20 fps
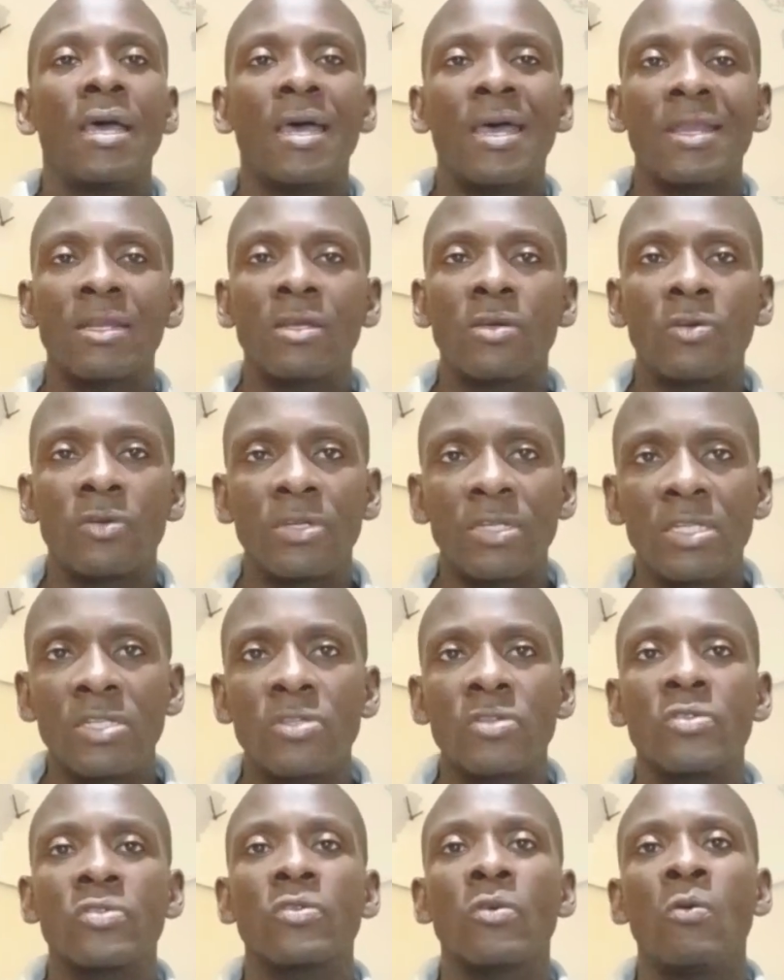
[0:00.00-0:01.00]
and
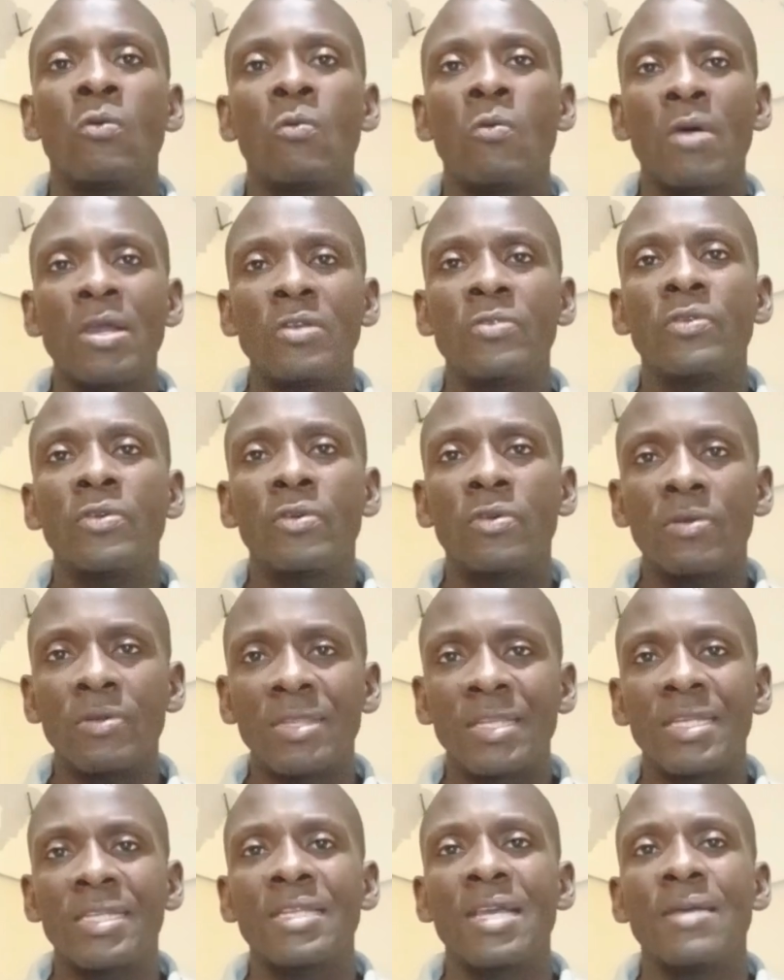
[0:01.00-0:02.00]
conditions, or what you
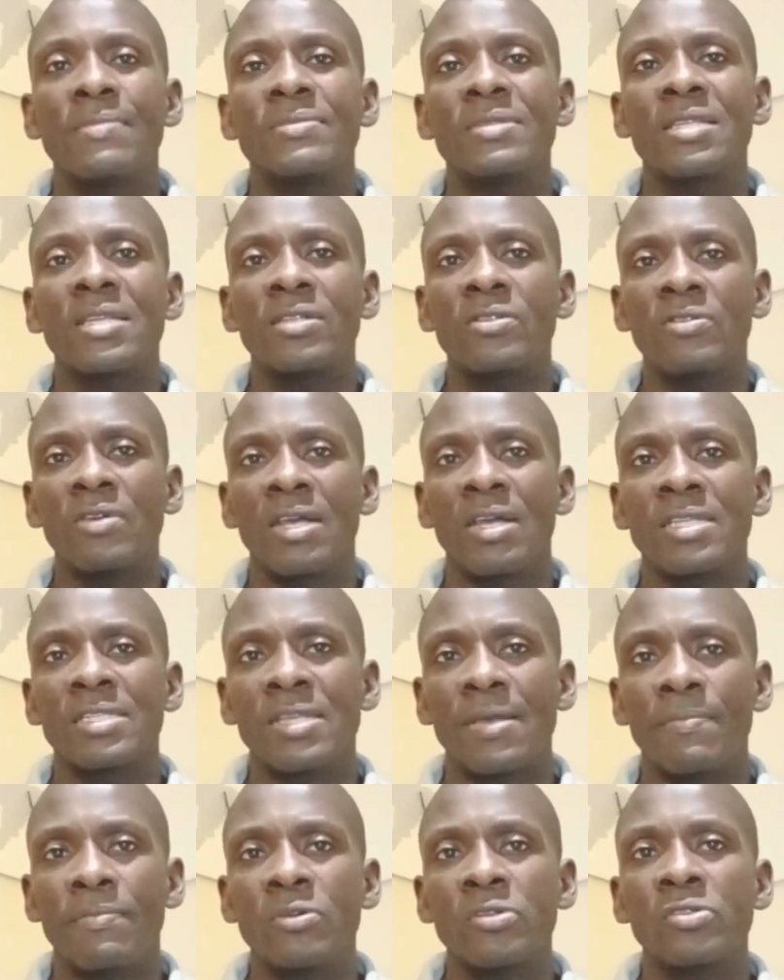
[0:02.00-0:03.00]
call the terms that you are
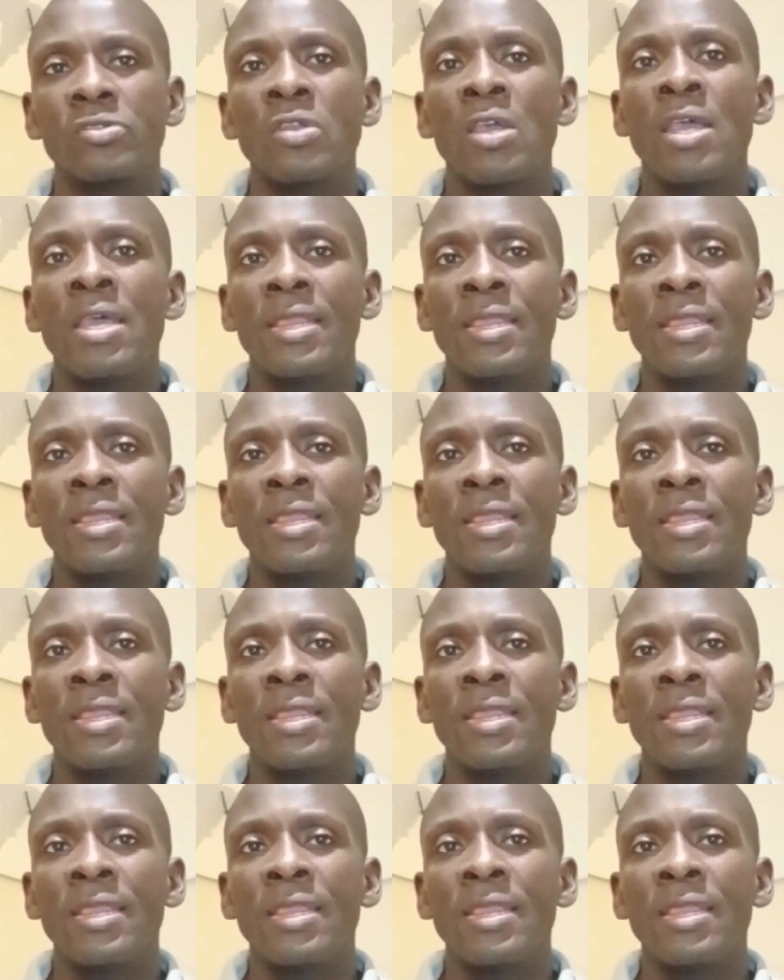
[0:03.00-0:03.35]
supposed